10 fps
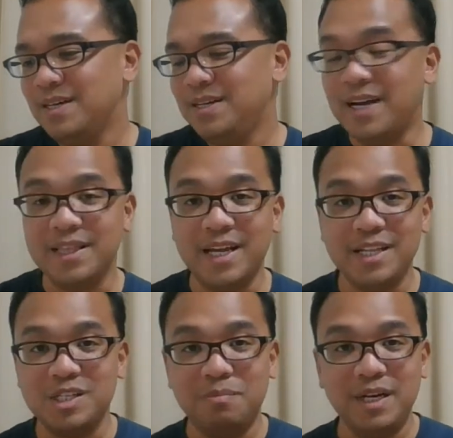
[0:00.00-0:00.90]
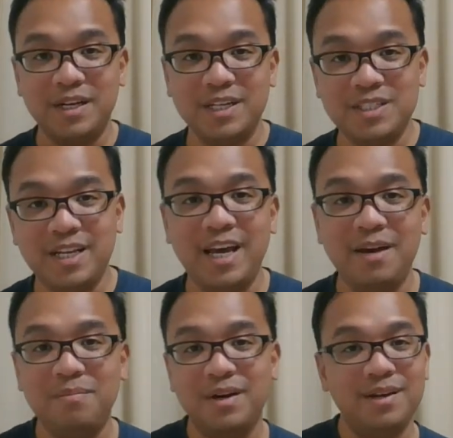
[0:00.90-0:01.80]
not that it's a picnic today,
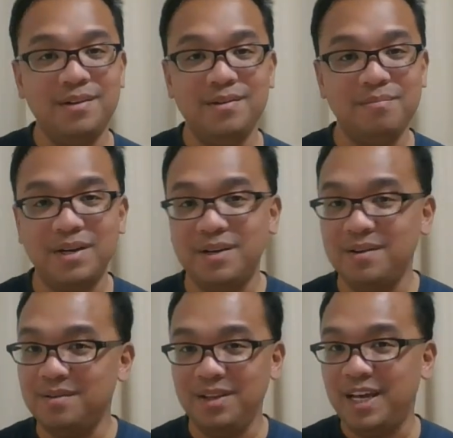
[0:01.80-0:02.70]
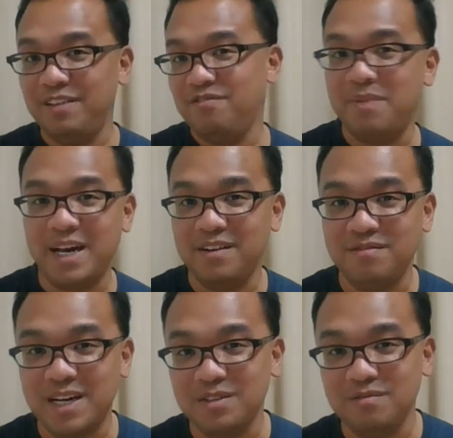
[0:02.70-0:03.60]
but life back in
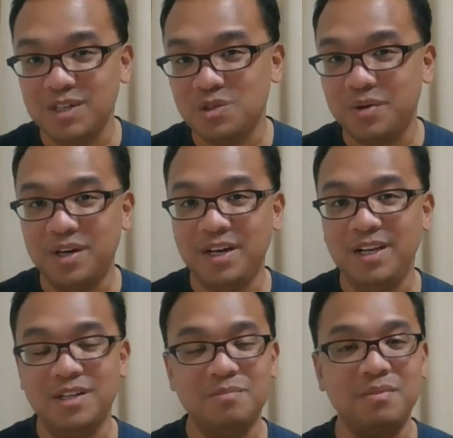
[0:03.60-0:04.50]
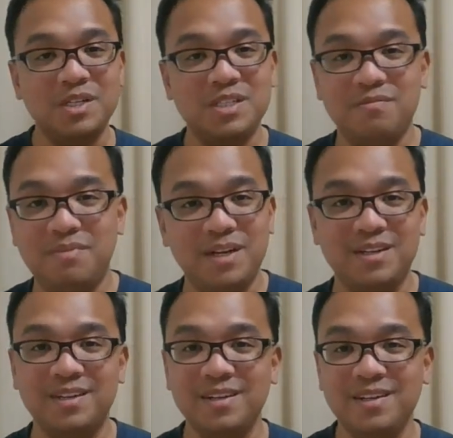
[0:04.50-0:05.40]
Victorian England must have
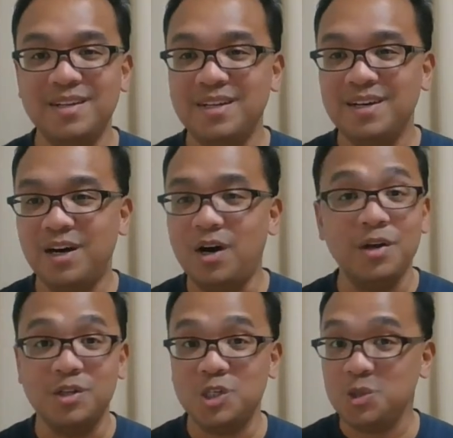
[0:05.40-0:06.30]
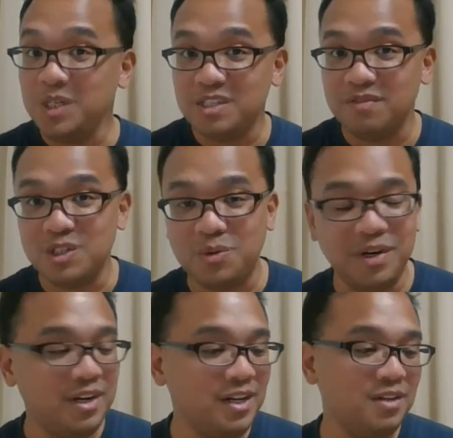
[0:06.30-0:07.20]
been on the streets of Victorian
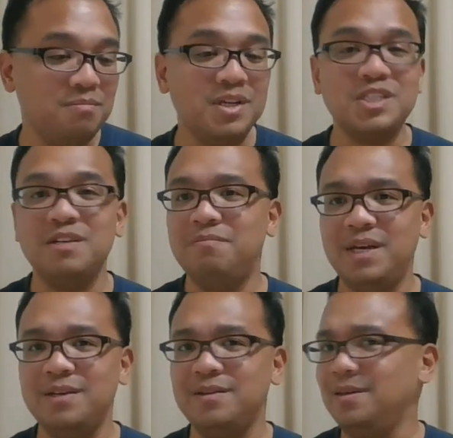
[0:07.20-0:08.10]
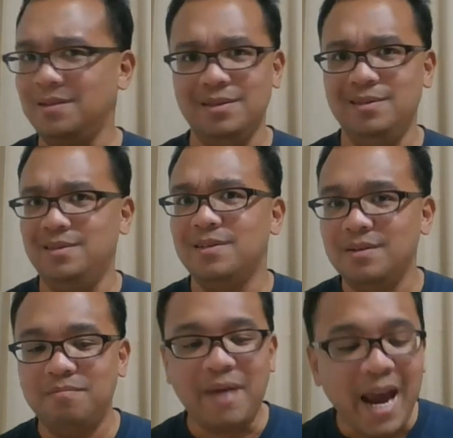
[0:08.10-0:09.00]
England must have been
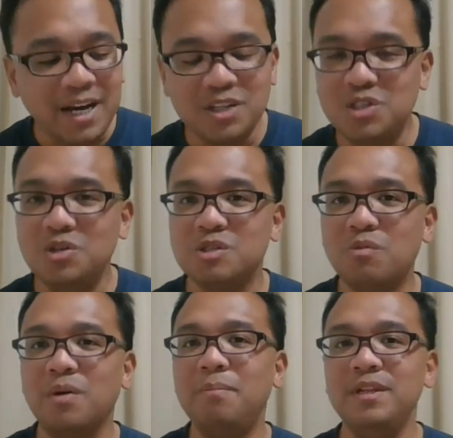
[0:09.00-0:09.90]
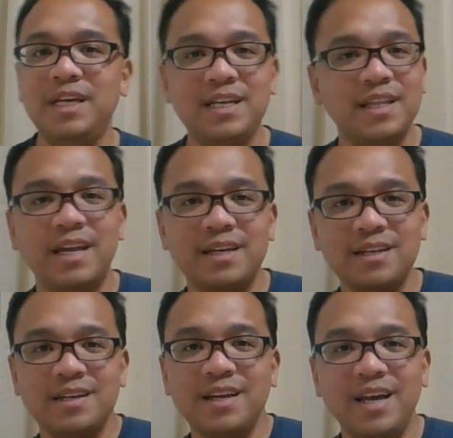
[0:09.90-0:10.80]
magnitudes more bleak than
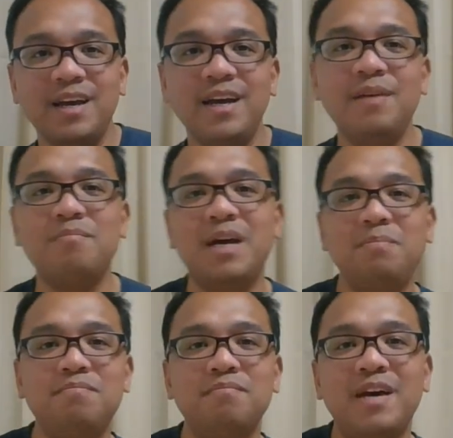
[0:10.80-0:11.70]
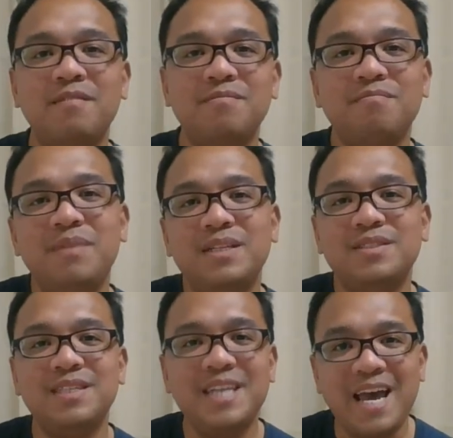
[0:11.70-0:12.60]
it might have been
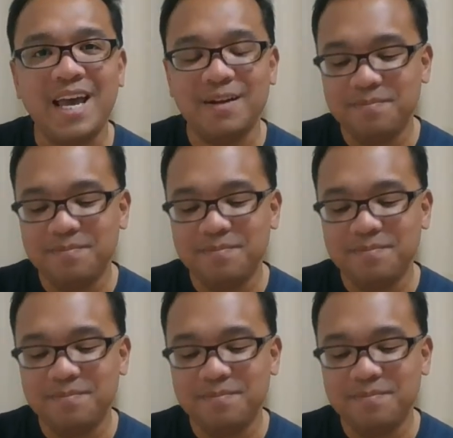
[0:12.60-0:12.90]
today.